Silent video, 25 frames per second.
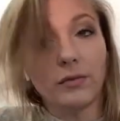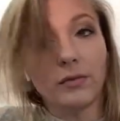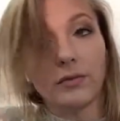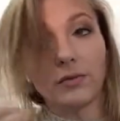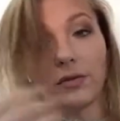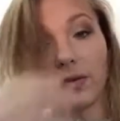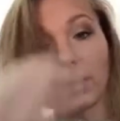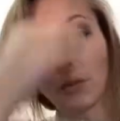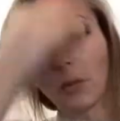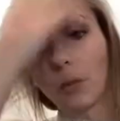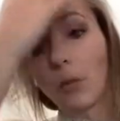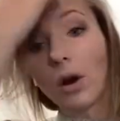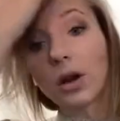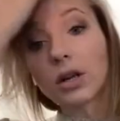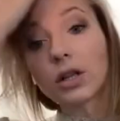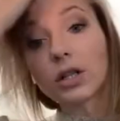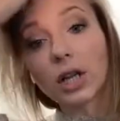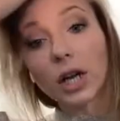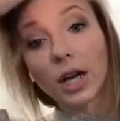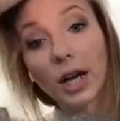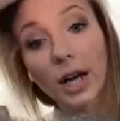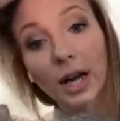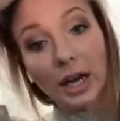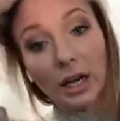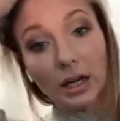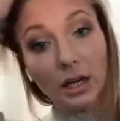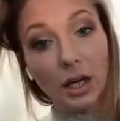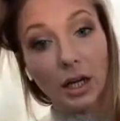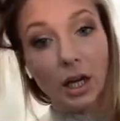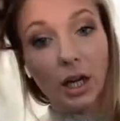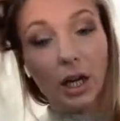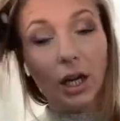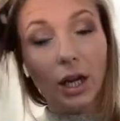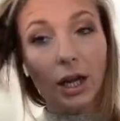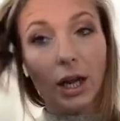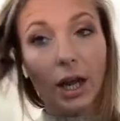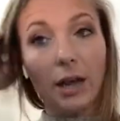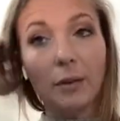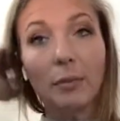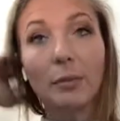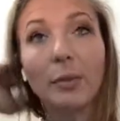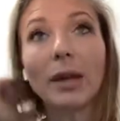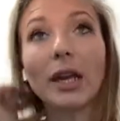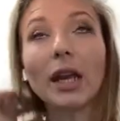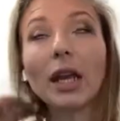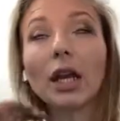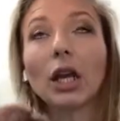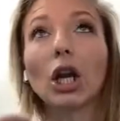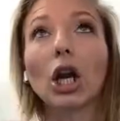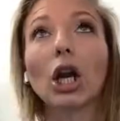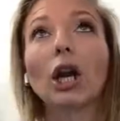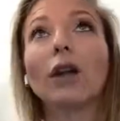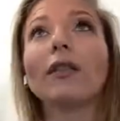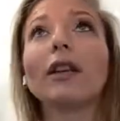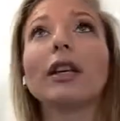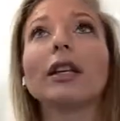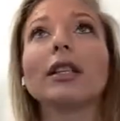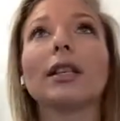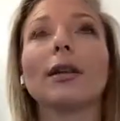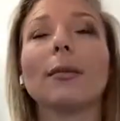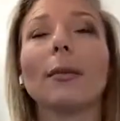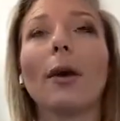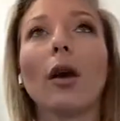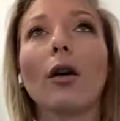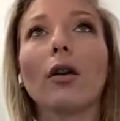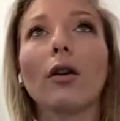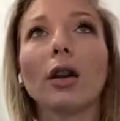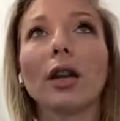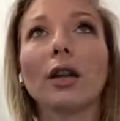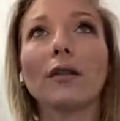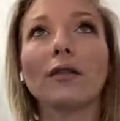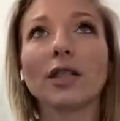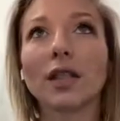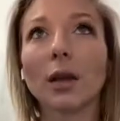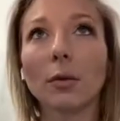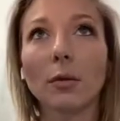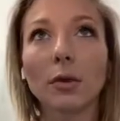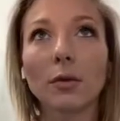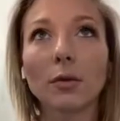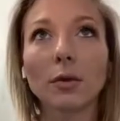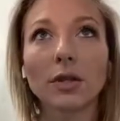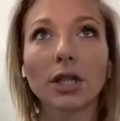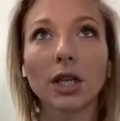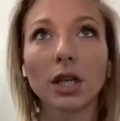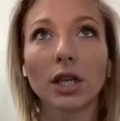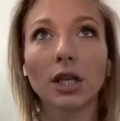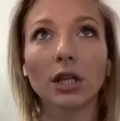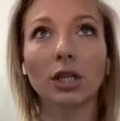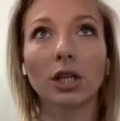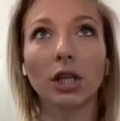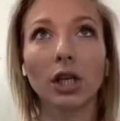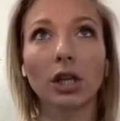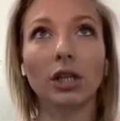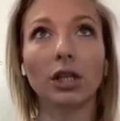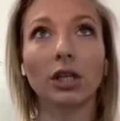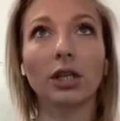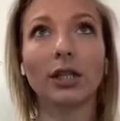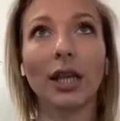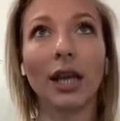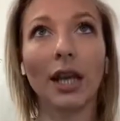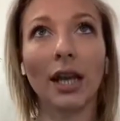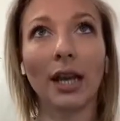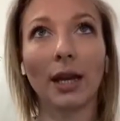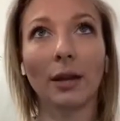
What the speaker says: wondering and being nervous about if someone was going to judge or say it.